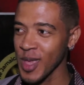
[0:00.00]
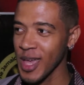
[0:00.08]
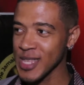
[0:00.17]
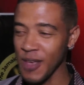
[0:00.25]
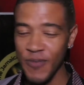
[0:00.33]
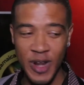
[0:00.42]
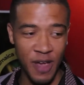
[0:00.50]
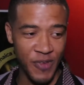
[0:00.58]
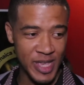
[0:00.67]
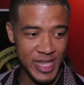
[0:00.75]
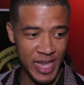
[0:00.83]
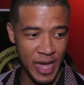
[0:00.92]
it's a feeling of
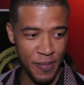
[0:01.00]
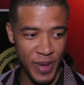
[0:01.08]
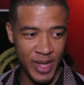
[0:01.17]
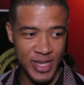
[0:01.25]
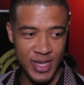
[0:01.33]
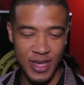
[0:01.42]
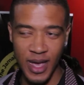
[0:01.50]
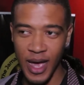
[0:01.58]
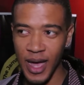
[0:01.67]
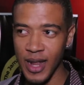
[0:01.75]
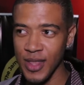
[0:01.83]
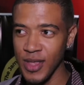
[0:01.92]
excitement
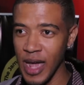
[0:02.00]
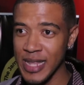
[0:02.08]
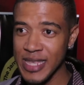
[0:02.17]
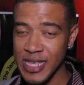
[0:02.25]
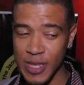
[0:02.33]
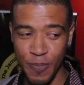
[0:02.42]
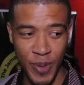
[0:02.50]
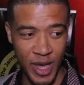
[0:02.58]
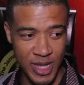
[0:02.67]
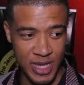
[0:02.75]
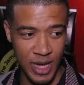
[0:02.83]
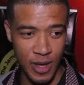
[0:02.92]
and
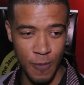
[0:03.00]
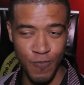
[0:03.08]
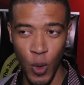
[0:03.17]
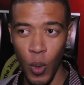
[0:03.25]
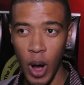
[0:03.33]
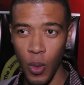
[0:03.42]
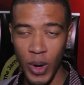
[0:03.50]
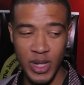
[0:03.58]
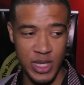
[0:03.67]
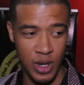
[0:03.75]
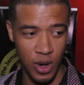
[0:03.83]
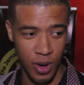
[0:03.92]
anticipating what will
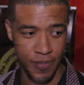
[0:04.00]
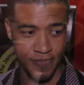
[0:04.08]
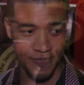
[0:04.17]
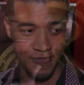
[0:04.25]
to come. I